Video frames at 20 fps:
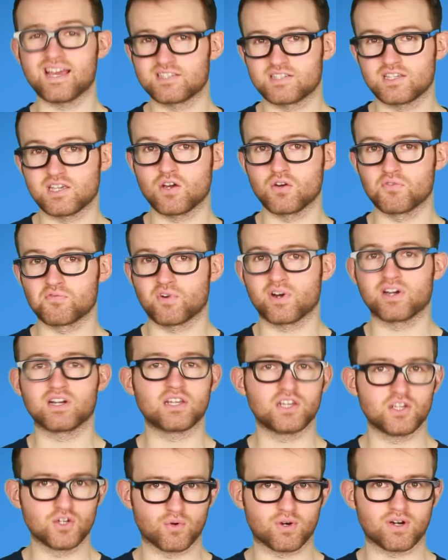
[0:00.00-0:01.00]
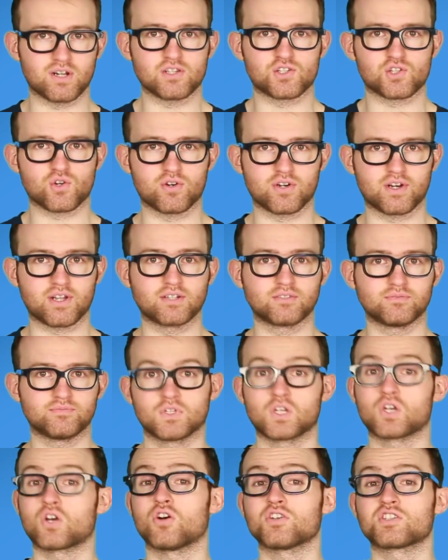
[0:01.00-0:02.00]
SEO-friendly URL shortening,
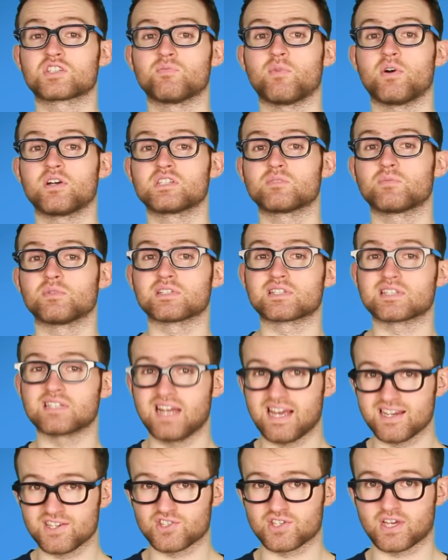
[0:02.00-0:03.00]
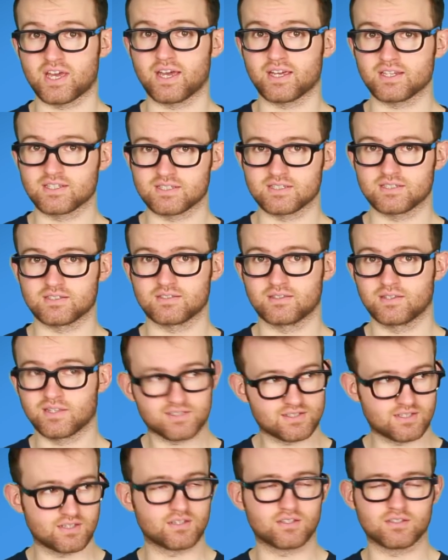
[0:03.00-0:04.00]
customizable slash tags,
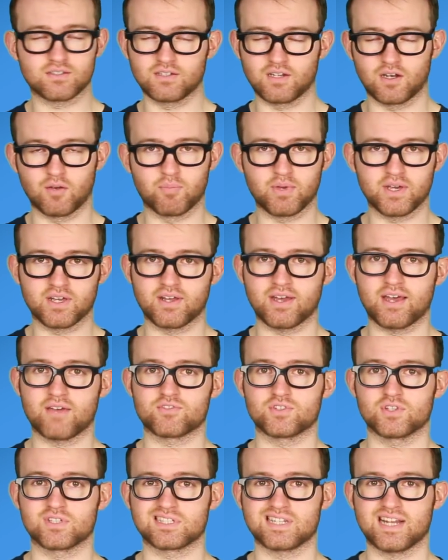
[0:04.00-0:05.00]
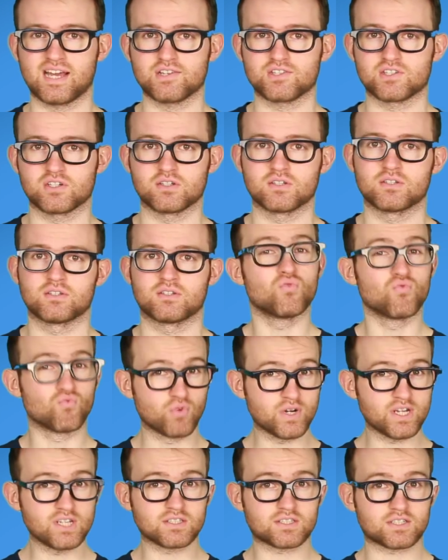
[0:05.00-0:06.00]
that's the little bit after the slash,
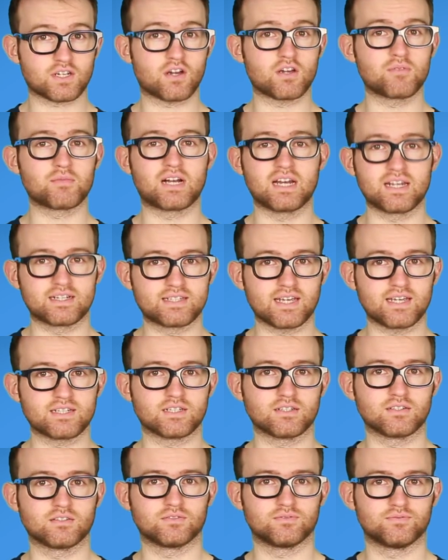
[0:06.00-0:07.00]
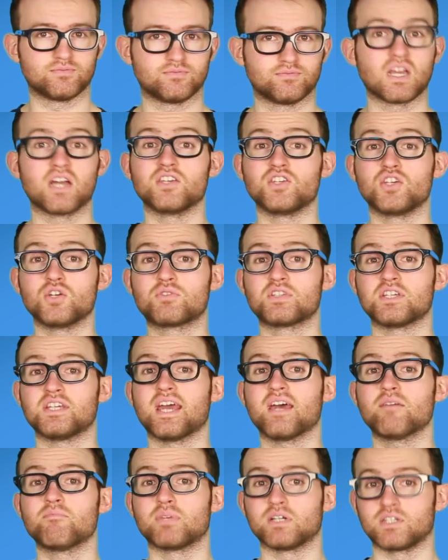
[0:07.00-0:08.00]
real-time click data, a
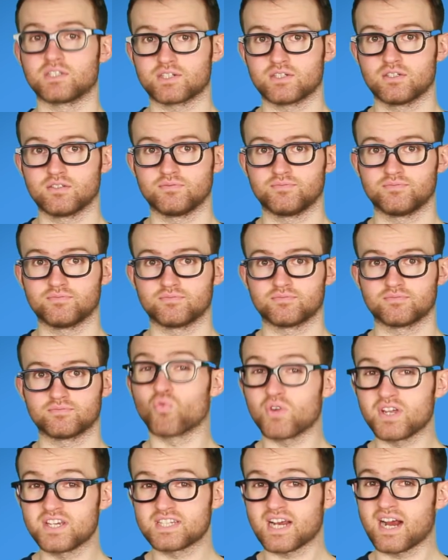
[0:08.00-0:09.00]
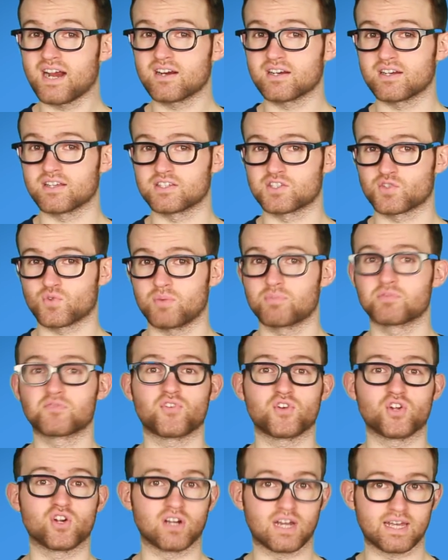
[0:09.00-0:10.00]
UTM builder, retargeting scripts
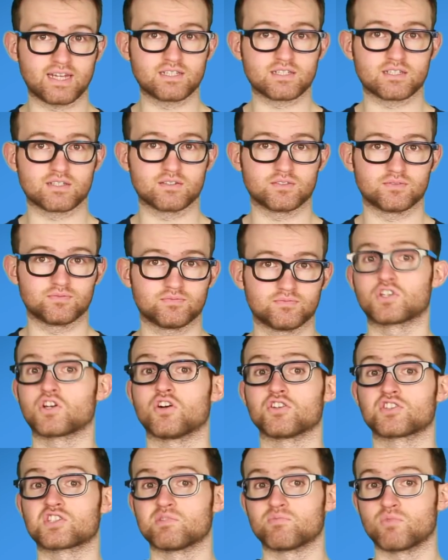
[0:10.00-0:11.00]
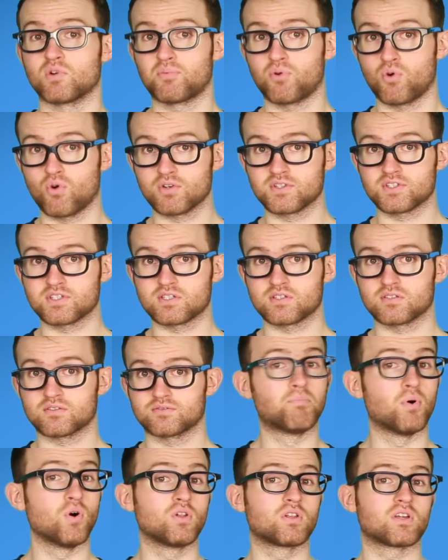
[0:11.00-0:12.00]
for your links, custom reports,
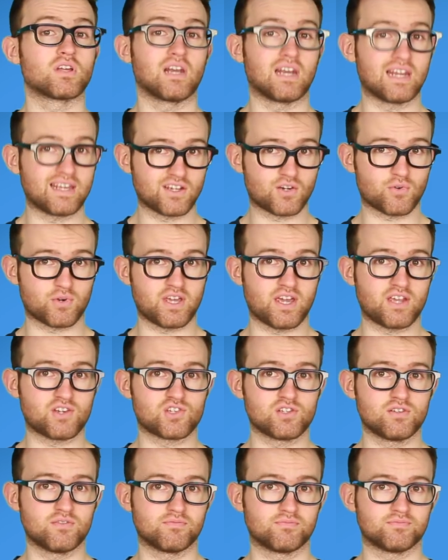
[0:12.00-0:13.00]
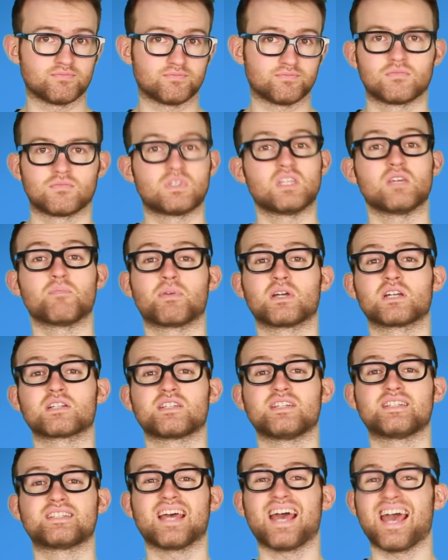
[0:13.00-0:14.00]
bulk link creation, the
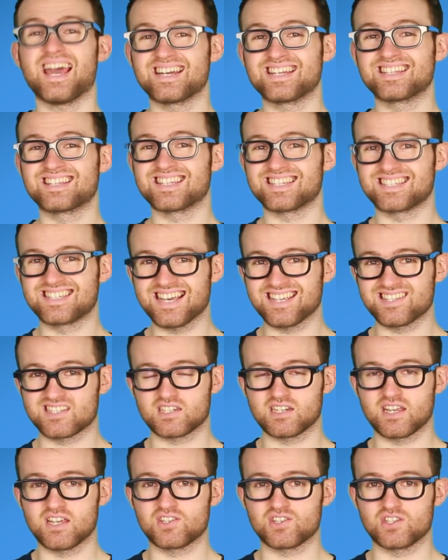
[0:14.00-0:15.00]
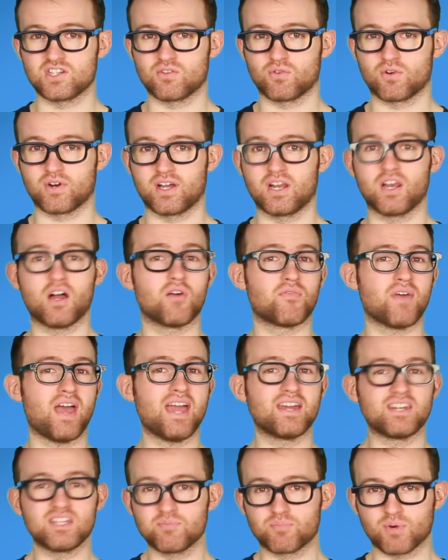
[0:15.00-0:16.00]
ability to edit the destination URL of
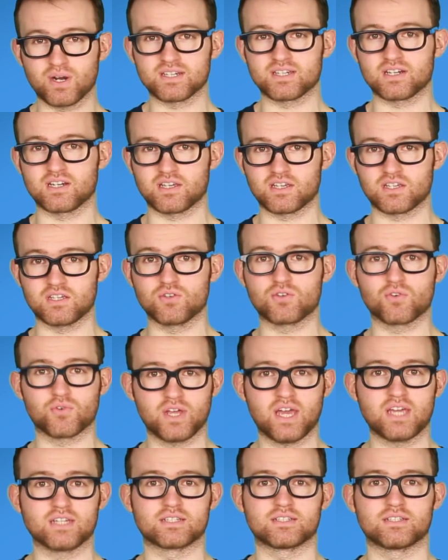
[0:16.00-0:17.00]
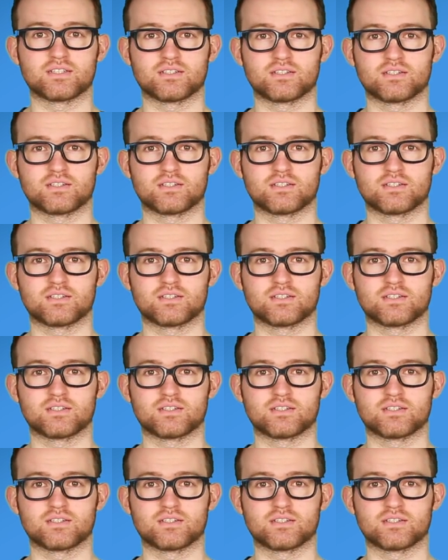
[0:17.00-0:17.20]
any branded link you create.